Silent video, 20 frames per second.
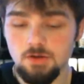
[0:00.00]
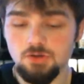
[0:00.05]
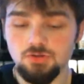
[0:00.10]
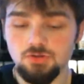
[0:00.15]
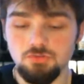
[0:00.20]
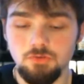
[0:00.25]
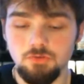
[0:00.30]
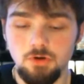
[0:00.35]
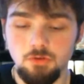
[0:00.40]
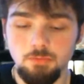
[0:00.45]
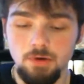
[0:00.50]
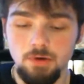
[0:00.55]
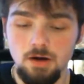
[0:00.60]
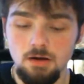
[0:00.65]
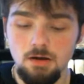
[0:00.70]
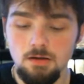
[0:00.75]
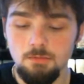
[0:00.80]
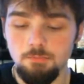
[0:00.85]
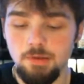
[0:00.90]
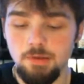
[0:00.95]

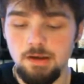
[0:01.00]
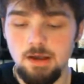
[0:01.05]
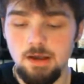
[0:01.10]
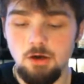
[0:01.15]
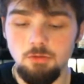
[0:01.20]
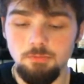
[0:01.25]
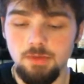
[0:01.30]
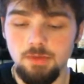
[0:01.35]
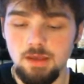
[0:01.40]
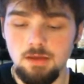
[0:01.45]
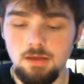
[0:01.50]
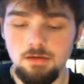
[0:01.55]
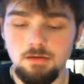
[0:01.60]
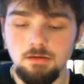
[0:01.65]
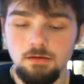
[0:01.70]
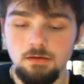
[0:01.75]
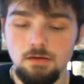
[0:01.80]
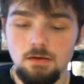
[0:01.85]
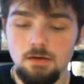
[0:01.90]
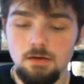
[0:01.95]
Drilbur, Benelby,
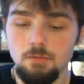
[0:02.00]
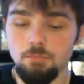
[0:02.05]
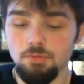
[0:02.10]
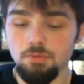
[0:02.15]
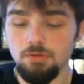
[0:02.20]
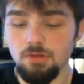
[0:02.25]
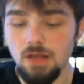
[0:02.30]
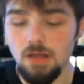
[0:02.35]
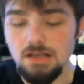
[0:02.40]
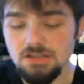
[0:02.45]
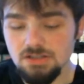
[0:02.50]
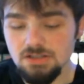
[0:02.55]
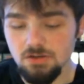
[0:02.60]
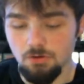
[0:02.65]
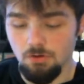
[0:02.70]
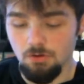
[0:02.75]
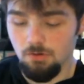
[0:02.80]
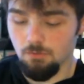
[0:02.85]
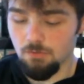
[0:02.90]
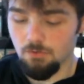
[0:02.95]
plus
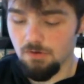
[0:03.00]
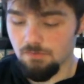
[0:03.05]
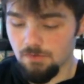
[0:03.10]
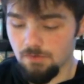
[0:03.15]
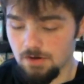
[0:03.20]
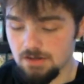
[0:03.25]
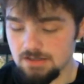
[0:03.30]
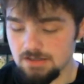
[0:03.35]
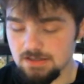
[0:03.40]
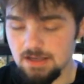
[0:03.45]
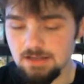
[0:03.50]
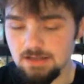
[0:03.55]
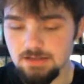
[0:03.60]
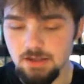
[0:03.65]
Soul Reverse. That's